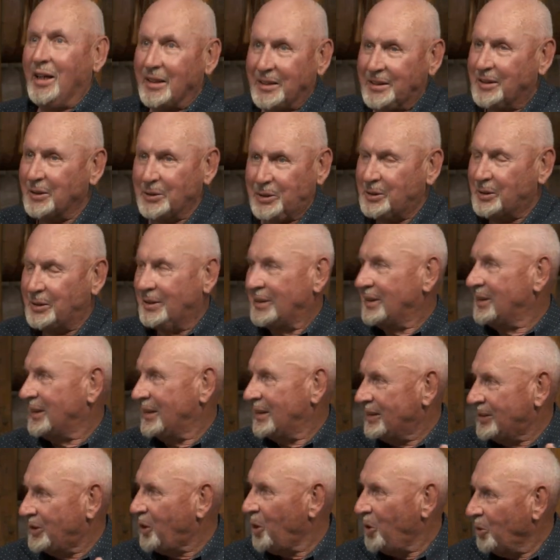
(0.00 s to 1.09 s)
just
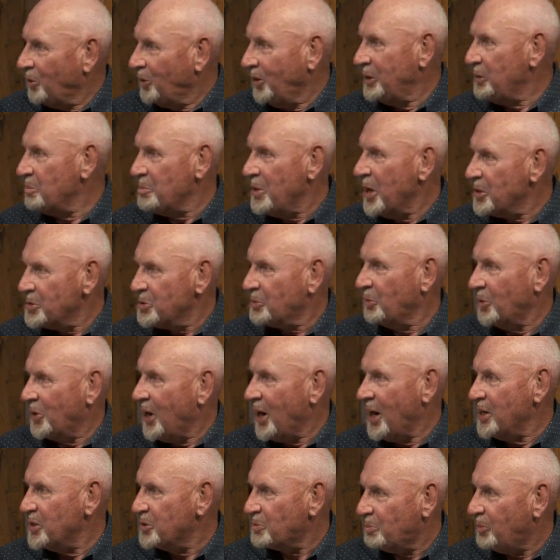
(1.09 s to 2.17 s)
totally
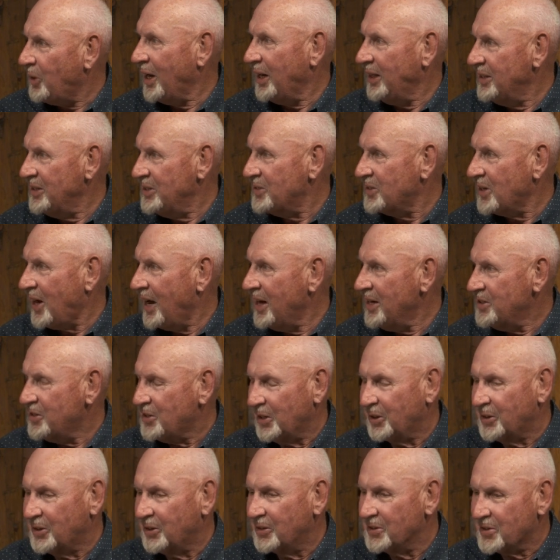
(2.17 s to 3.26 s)
mesmerized by these
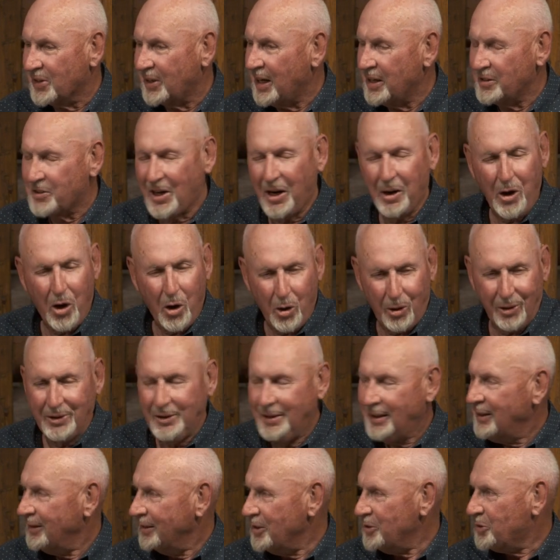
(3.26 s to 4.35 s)
icicles. And I said, oh,
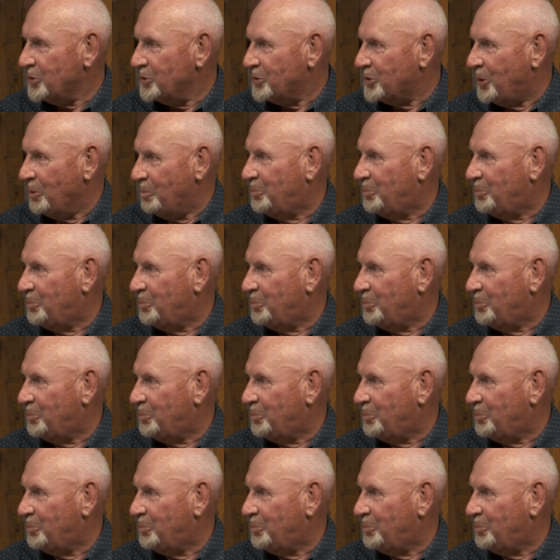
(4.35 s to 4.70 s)
this is the